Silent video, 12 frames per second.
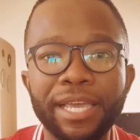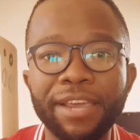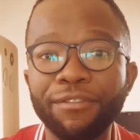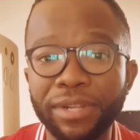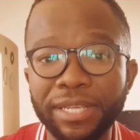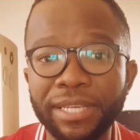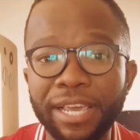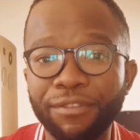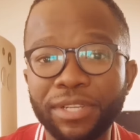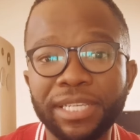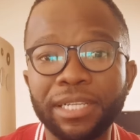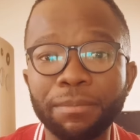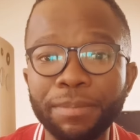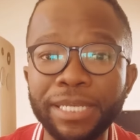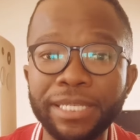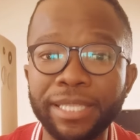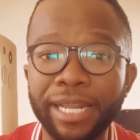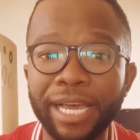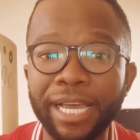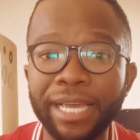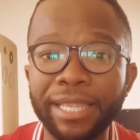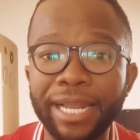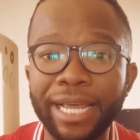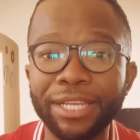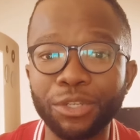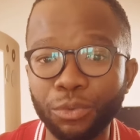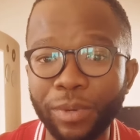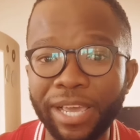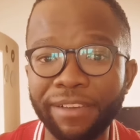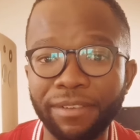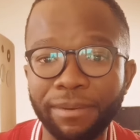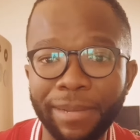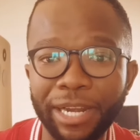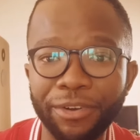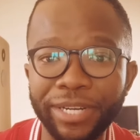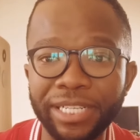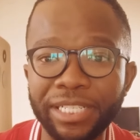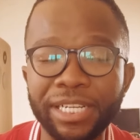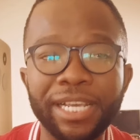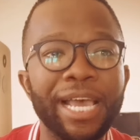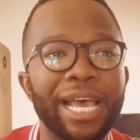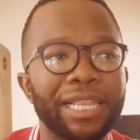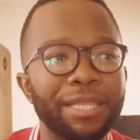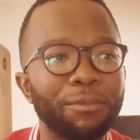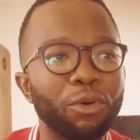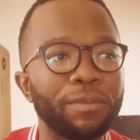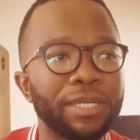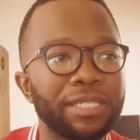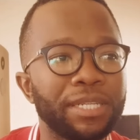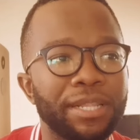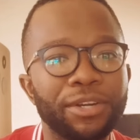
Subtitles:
every single piece that I do have in my range at the moment.